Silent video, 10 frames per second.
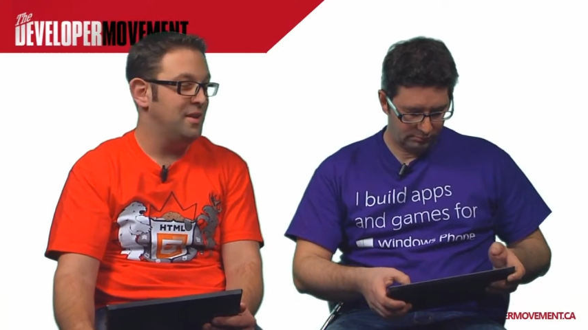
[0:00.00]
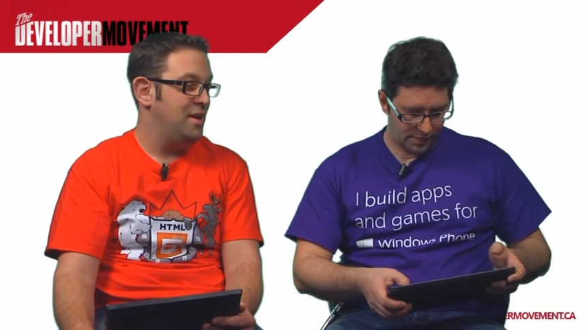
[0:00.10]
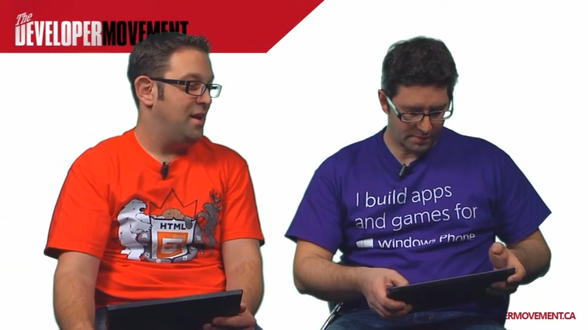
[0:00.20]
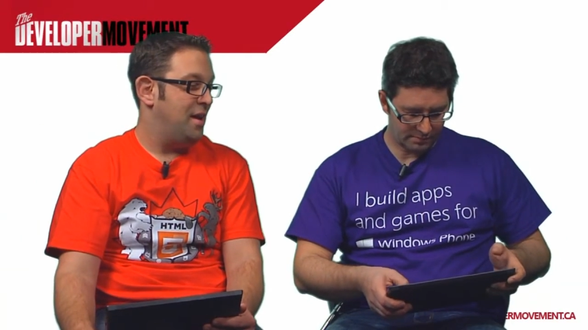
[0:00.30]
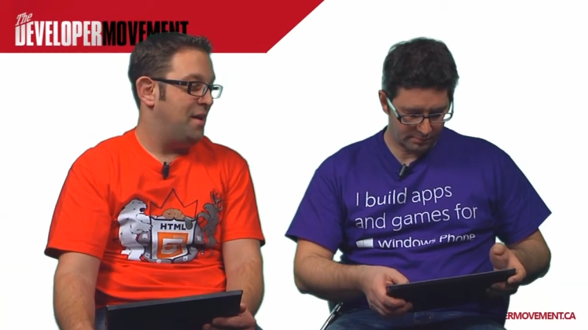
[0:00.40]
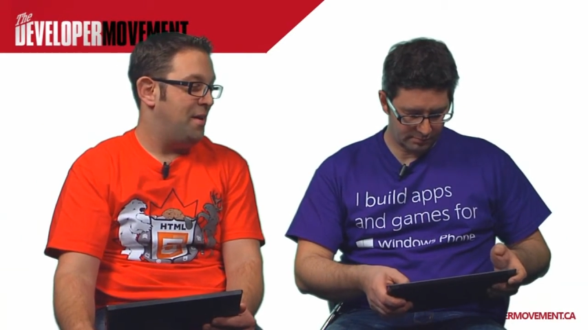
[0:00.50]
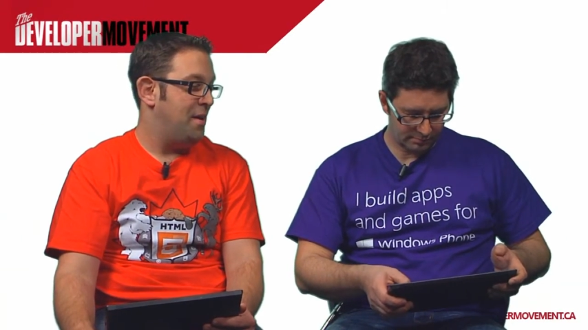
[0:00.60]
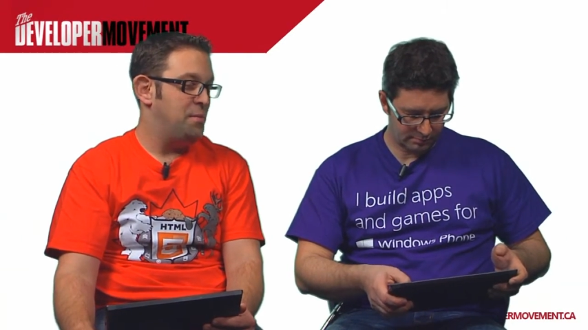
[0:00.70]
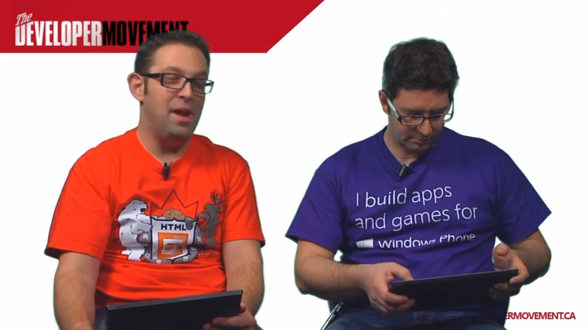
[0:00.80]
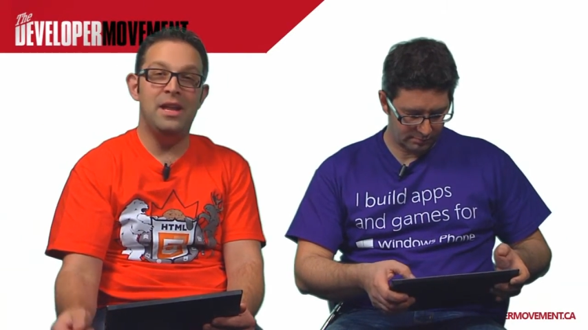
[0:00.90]
Speaker 1: Yep.
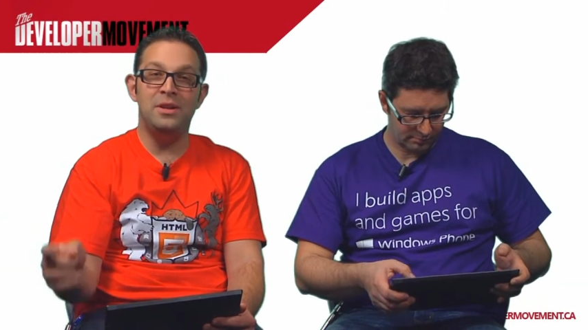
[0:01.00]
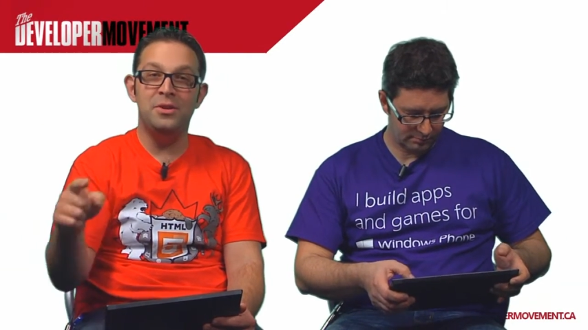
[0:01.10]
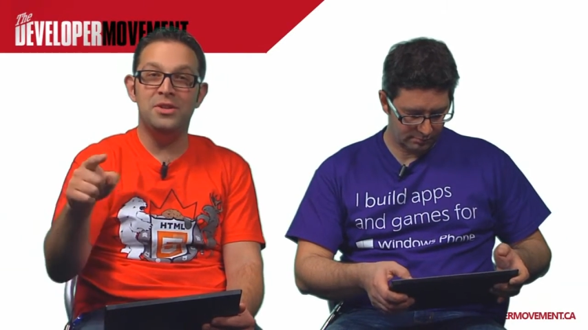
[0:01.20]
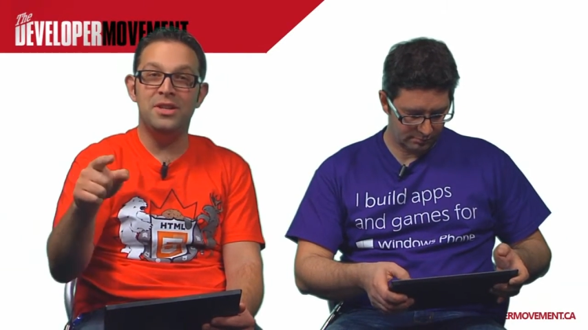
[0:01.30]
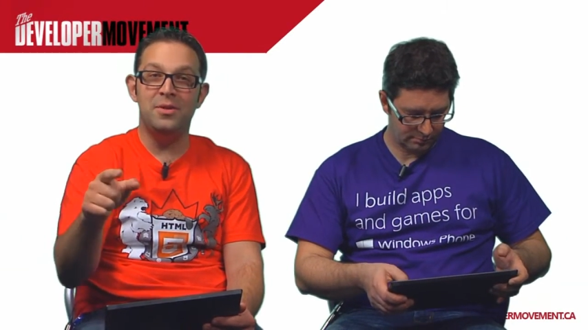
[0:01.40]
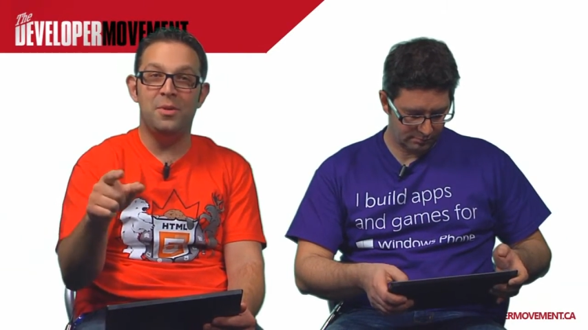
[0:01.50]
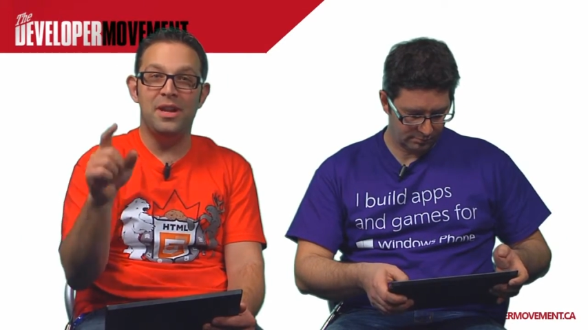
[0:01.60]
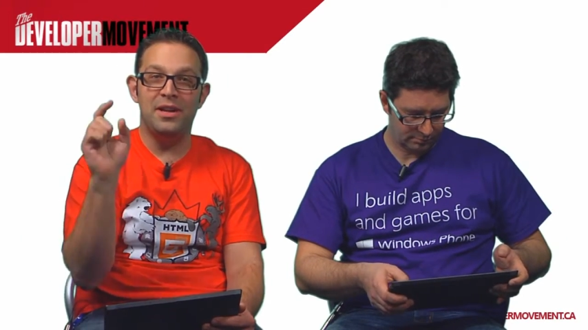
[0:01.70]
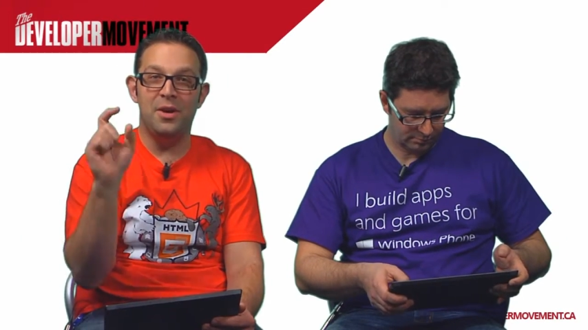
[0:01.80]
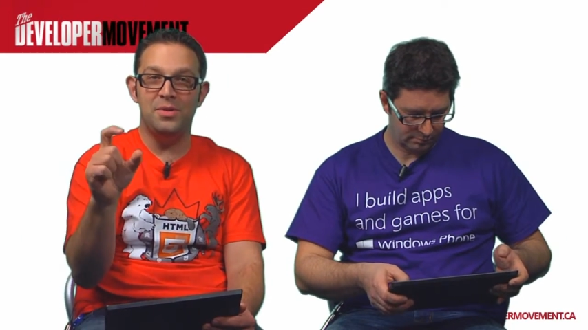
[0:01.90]
Um, and usually,
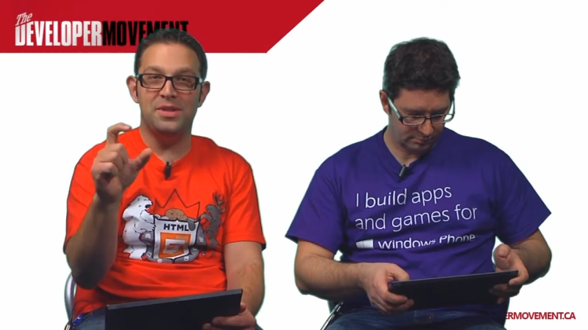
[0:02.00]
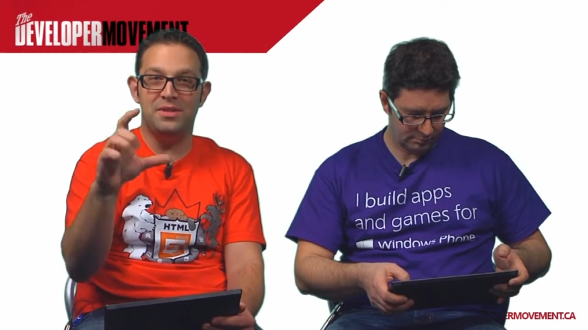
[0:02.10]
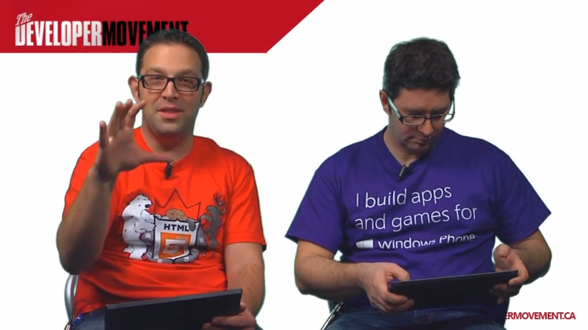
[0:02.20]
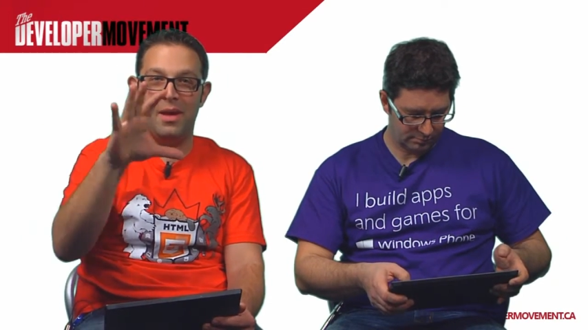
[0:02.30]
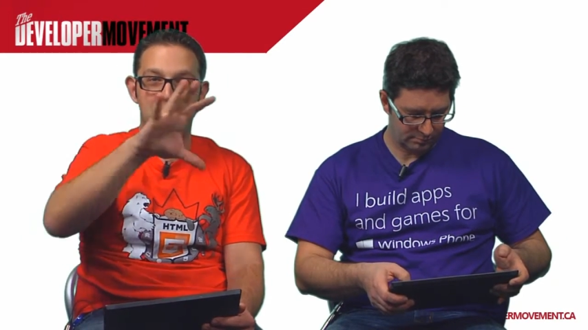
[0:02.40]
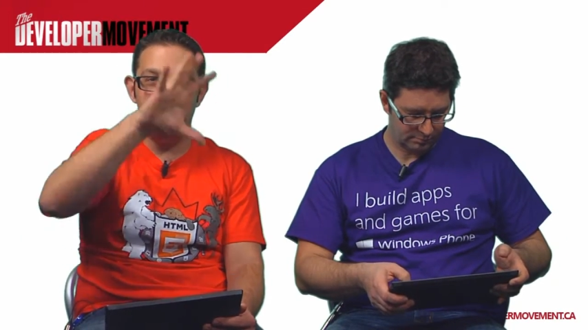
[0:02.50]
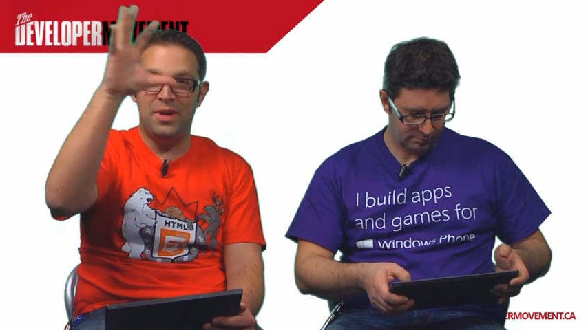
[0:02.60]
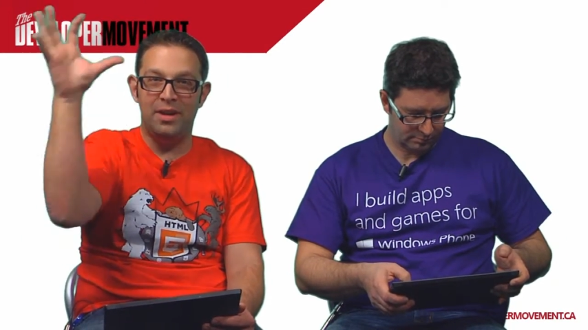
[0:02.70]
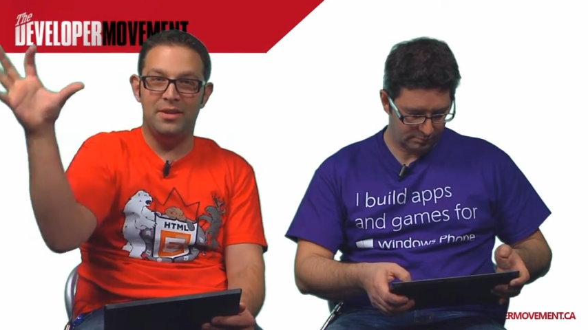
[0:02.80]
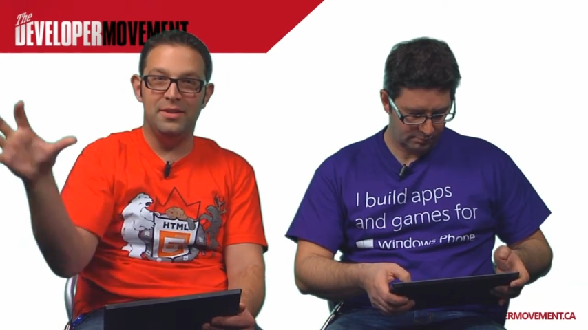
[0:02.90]
when it goes into that
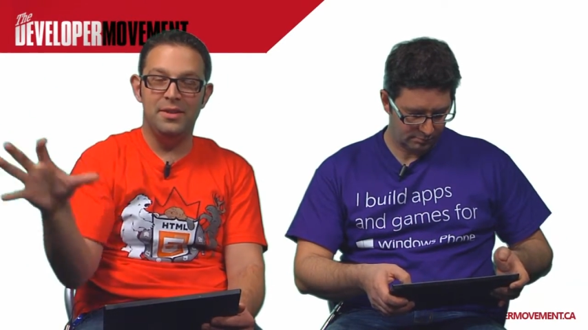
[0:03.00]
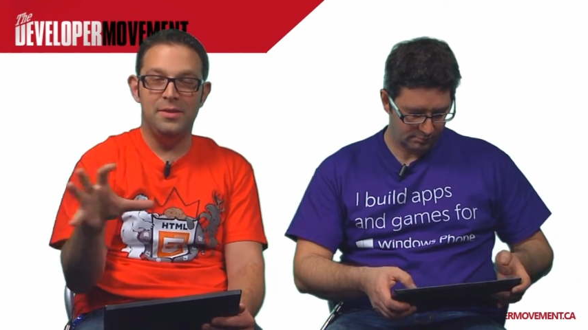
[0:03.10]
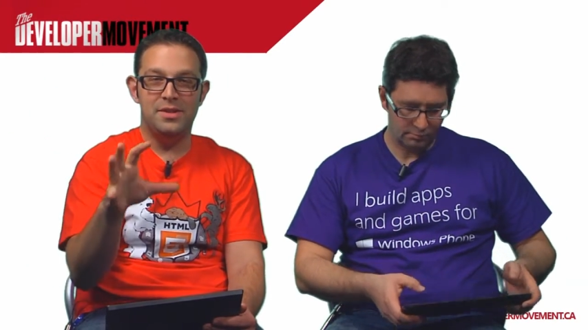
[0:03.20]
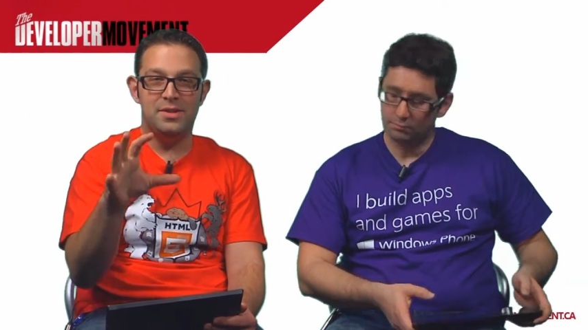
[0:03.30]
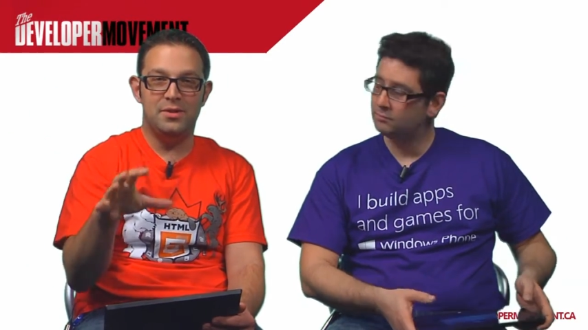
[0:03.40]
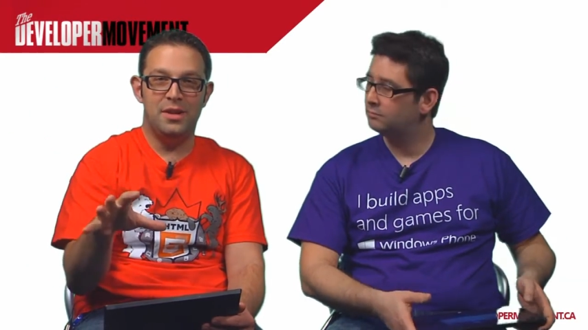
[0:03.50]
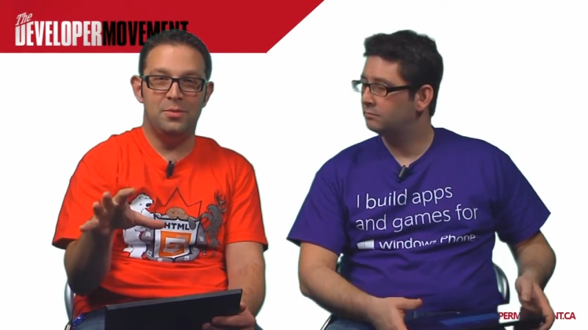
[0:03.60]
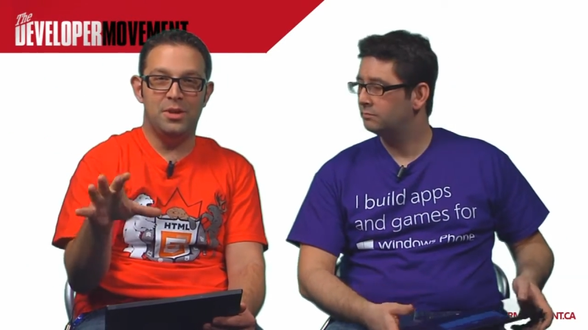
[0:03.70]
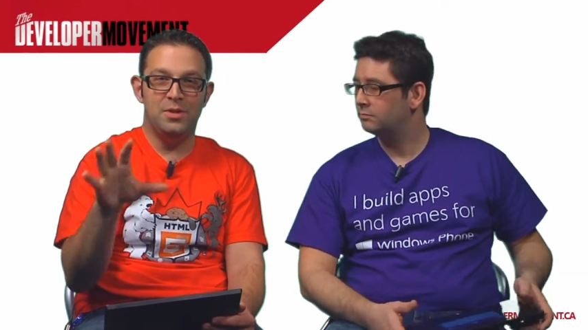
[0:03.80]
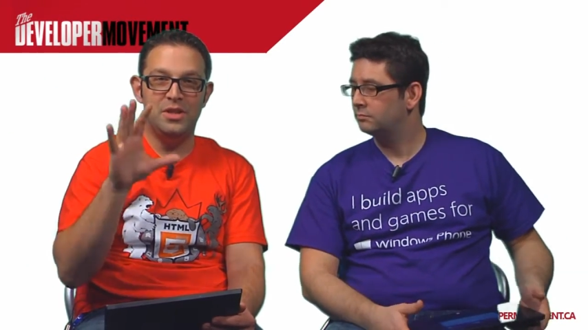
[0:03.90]
big
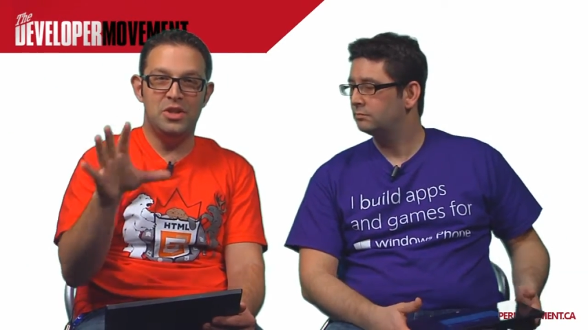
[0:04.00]
screen where you see